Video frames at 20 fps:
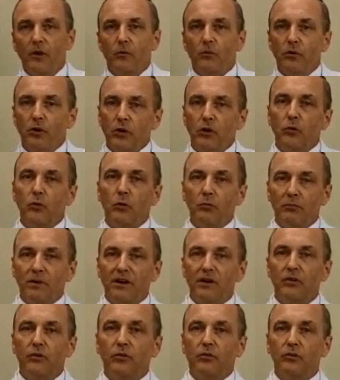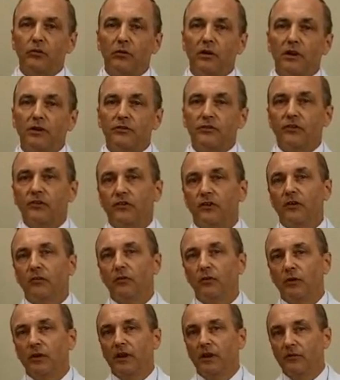When you go to a medical neurologist, they're
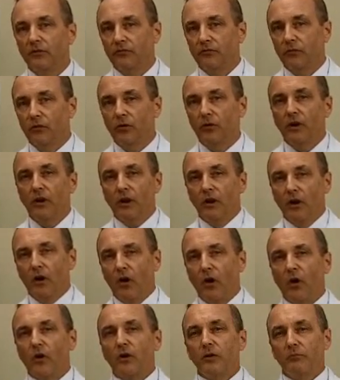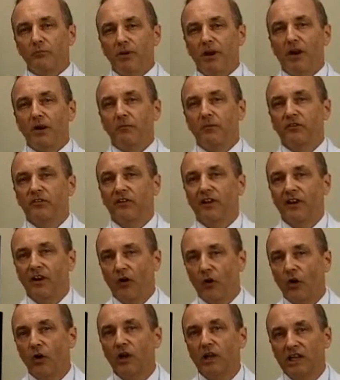looking for hard impairments like
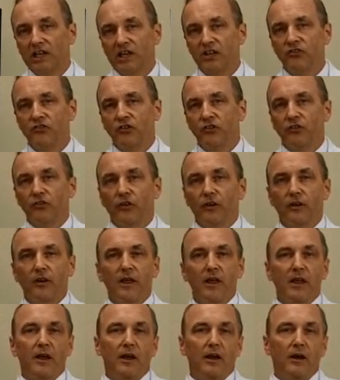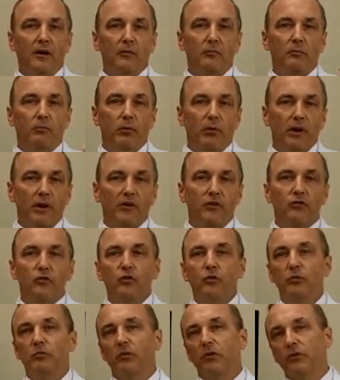hard lesions, like brain
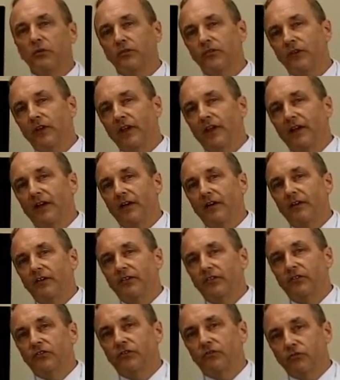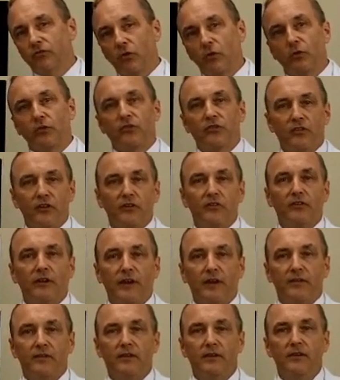tumors, strokes, things like